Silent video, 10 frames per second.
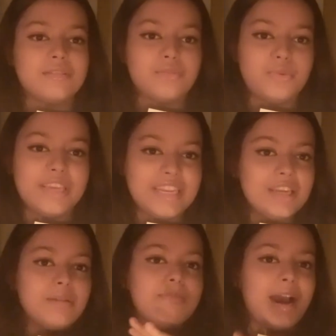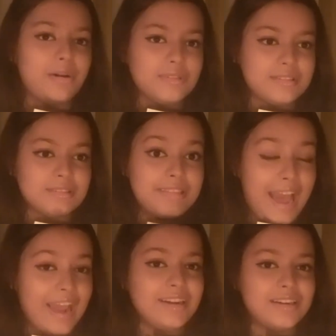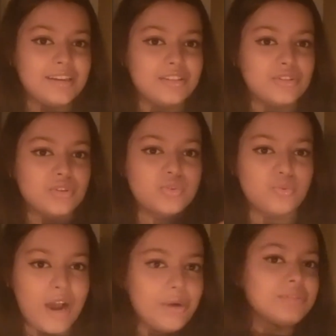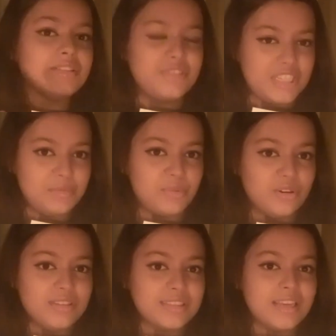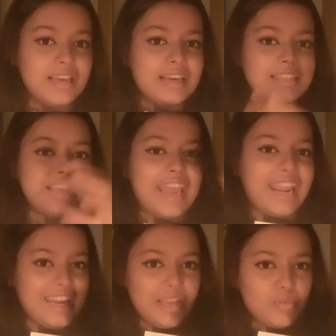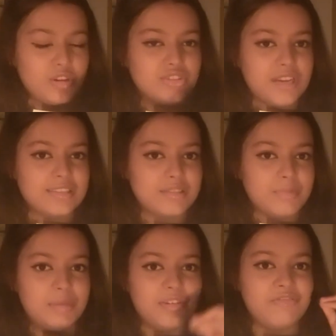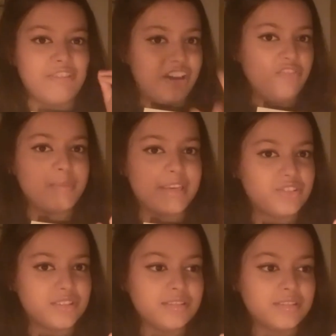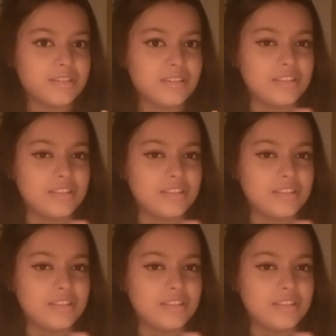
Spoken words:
reading about that throughout the 3 books, the ending was just maybe 5 pages.